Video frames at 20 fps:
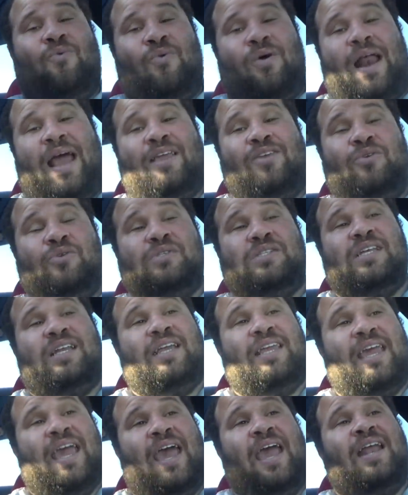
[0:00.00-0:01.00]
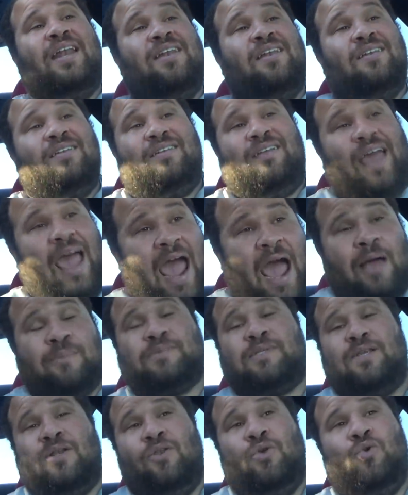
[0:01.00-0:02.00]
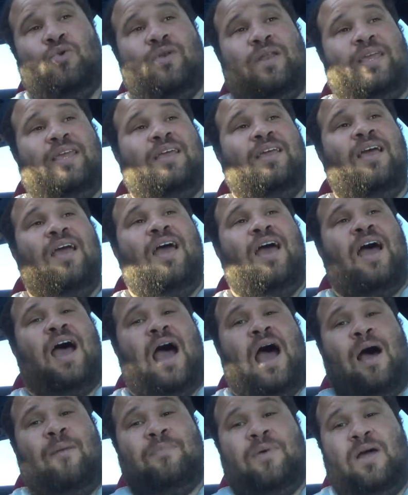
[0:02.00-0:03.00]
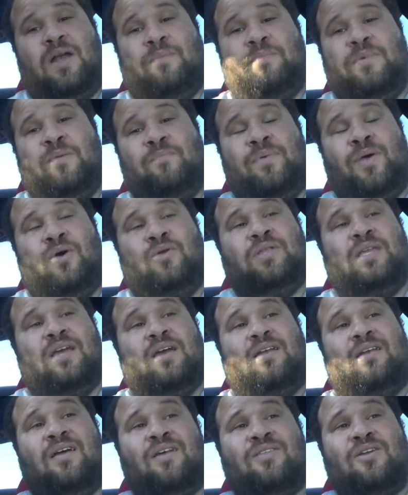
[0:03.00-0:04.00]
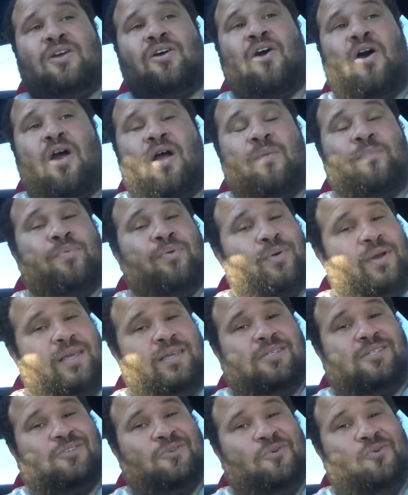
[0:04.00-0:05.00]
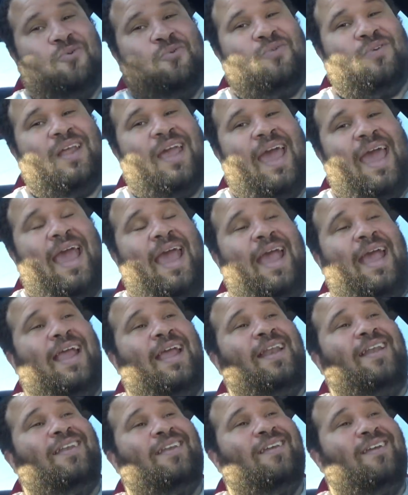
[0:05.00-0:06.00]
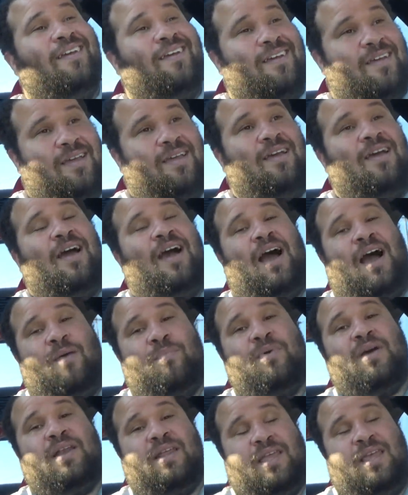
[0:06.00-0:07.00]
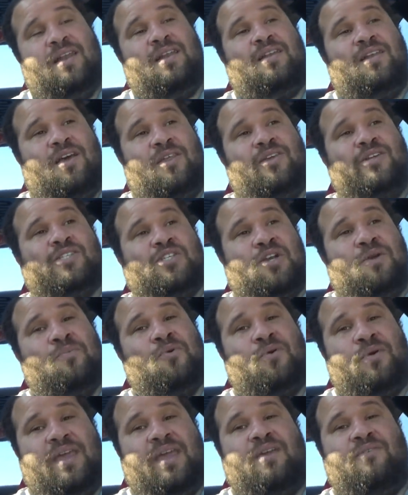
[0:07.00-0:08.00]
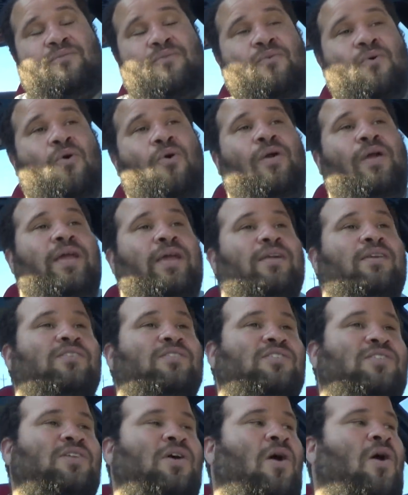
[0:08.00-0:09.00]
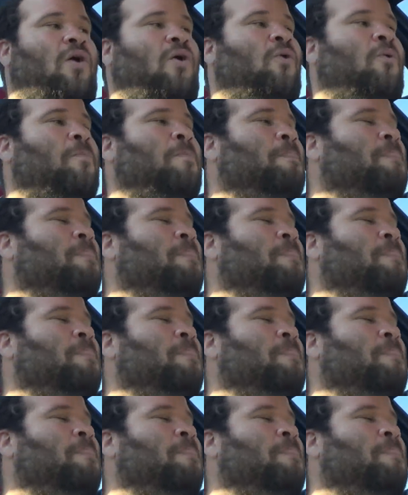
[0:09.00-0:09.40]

Would I use it again? Absolutely. I'm gonna be building another car pretty soon, and I'm gonna get another turbo kit for it. So